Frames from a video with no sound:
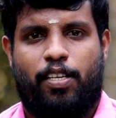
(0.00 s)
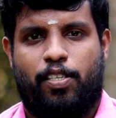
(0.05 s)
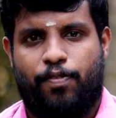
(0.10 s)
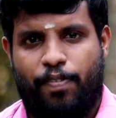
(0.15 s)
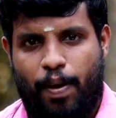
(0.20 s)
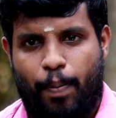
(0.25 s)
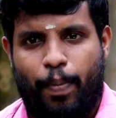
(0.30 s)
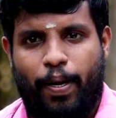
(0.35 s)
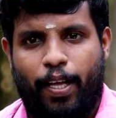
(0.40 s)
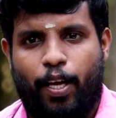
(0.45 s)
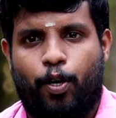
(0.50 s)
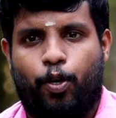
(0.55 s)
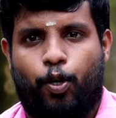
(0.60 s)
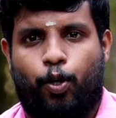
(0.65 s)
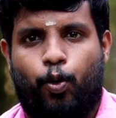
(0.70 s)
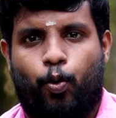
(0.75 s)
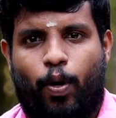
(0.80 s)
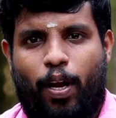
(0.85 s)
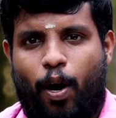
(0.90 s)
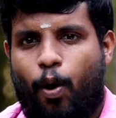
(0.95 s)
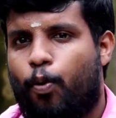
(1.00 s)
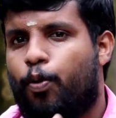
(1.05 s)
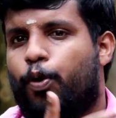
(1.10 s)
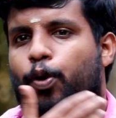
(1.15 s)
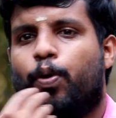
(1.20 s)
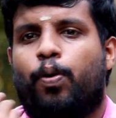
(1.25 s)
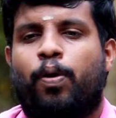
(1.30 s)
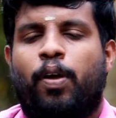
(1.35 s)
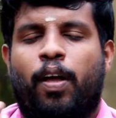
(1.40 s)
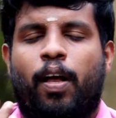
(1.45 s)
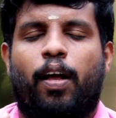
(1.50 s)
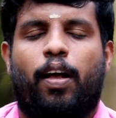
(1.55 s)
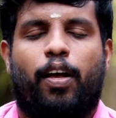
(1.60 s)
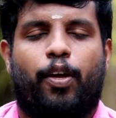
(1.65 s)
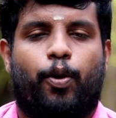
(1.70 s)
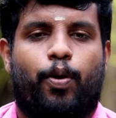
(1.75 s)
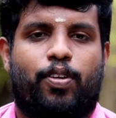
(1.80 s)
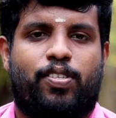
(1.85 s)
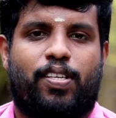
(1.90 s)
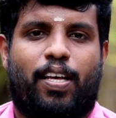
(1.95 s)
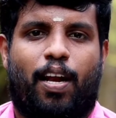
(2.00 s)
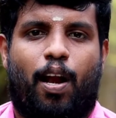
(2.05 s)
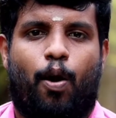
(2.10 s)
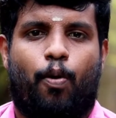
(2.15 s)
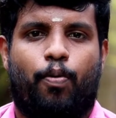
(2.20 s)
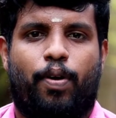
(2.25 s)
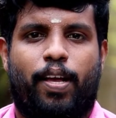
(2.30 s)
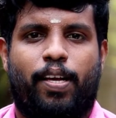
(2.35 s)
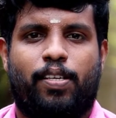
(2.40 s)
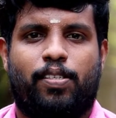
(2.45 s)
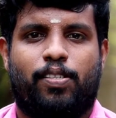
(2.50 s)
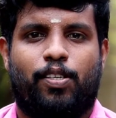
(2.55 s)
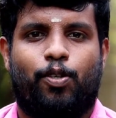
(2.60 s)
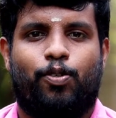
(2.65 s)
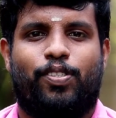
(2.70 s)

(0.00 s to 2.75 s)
That is familiar to you around your surroundings.